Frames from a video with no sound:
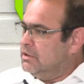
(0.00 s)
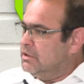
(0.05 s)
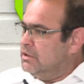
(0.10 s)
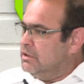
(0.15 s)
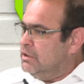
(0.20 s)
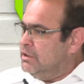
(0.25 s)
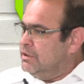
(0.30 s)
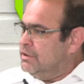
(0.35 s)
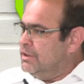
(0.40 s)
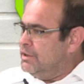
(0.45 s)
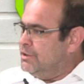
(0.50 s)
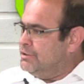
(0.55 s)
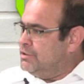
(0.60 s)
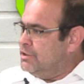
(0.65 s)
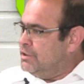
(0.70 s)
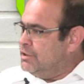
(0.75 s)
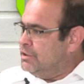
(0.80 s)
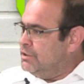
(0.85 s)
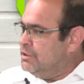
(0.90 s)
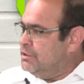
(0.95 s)

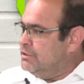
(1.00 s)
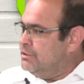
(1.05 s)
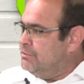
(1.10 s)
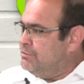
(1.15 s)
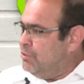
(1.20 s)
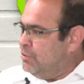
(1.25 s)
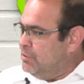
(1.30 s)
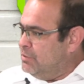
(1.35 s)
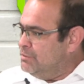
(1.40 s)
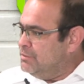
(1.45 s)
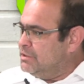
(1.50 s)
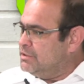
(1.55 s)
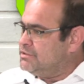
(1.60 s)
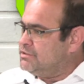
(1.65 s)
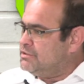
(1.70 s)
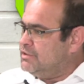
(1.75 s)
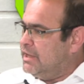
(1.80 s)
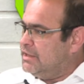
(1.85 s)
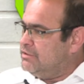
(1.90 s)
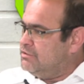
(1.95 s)
The problem is
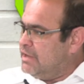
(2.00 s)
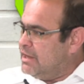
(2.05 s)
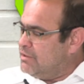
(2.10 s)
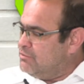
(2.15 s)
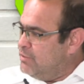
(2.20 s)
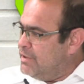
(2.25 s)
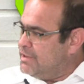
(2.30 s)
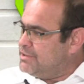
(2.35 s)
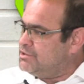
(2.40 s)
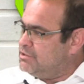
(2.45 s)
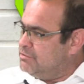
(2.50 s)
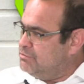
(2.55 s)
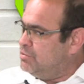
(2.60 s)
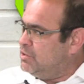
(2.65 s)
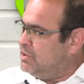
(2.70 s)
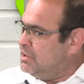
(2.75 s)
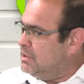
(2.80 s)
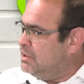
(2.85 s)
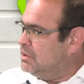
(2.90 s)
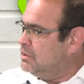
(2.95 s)
that
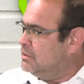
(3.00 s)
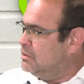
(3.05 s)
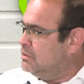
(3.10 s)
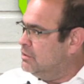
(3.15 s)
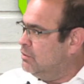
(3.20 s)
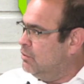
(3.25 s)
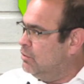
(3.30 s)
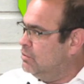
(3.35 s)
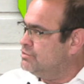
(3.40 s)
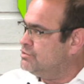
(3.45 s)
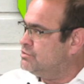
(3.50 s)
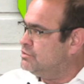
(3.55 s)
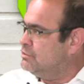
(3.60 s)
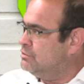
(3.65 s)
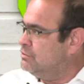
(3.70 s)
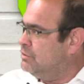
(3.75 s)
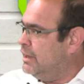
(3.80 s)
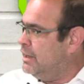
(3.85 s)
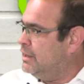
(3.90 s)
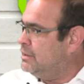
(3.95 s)
recipe
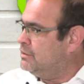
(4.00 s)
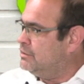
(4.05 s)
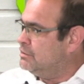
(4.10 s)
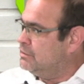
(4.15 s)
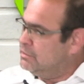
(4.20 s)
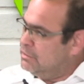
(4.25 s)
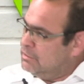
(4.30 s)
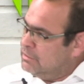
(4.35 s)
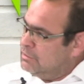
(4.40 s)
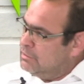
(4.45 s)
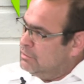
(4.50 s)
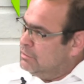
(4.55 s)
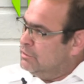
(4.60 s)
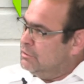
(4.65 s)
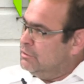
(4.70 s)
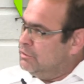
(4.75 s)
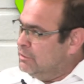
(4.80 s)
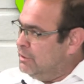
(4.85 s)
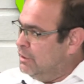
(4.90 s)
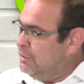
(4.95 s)
also had
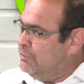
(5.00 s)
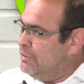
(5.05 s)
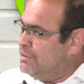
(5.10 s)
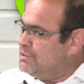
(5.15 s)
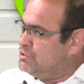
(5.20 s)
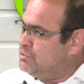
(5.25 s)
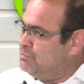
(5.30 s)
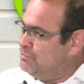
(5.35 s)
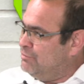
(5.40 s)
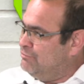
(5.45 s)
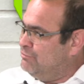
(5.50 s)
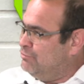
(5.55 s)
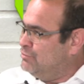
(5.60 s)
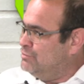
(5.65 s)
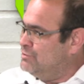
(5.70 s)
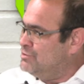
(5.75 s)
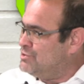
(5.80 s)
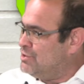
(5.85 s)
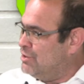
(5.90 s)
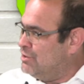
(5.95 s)
a recipe for
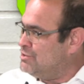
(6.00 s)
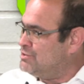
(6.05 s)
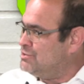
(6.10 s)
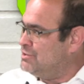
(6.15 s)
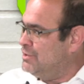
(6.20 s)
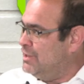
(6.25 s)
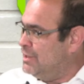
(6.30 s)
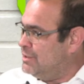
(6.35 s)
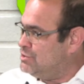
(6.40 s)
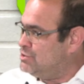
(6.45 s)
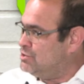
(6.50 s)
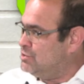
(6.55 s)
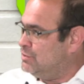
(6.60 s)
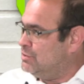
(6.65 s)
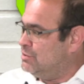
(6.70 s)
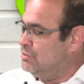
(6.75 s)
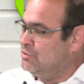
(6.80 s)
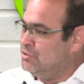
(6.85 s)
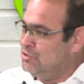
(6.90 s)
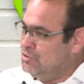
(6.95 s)
disaster next to
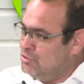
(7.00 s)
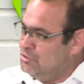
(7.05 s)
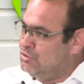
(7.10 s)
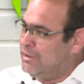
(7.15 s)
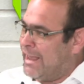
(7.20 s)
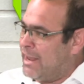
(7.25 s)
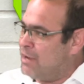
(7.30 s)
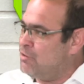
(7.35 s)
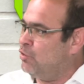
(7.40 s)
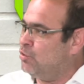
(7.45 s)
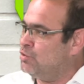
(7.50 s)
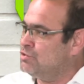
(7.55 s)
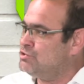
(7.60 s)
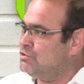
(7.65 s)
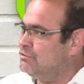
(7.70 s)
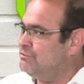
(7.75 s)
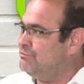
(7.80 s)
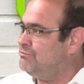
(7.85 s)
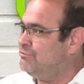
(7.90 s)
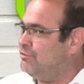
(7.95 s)
it. You can
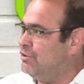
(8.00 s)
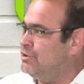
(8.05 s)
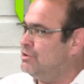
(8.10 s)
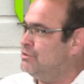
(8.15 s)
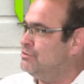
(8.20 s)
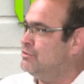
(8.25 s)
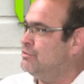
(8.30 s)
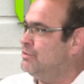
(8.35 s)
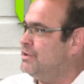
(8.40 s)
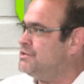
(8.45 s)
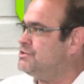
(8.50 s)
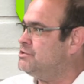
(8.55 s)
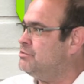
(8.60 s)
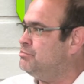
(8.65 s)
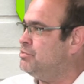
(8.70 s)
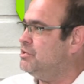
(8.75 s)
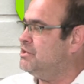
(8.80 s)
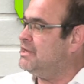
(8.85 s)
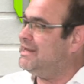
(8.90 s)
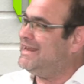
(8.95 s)
also follow a
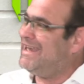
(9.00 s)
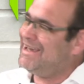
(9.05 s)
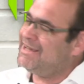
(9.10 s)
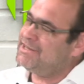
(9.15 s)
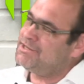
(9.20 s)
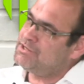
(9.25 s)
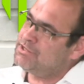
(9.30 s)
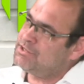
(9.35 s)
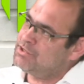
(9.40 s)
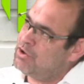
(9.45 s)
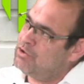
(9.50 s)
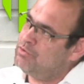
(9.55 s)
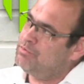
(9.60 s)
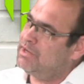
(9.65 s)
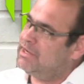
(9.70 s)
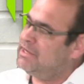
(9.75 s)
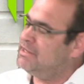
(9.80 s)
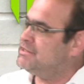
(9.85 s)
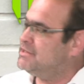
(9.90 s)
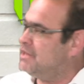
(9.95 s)
recipe that has so
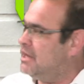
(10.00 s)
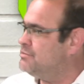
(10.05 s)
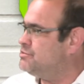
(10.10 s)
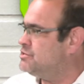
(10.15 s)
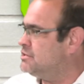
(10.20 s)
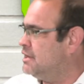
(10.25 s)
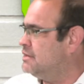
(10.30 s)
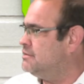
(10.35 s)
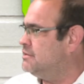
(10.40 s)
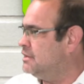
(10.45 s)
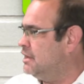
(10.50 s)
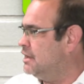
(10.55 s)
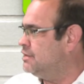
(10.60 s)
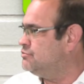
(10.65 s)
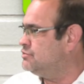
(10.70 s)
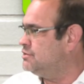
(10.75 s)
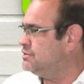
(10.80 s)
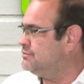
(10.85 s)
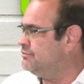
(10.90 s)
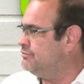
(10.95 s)
many times in other
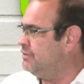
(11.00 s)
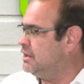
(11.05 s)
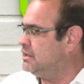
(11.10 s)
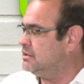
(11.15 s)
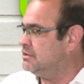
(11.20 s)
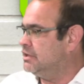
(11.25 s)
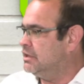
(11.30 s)
countries failed.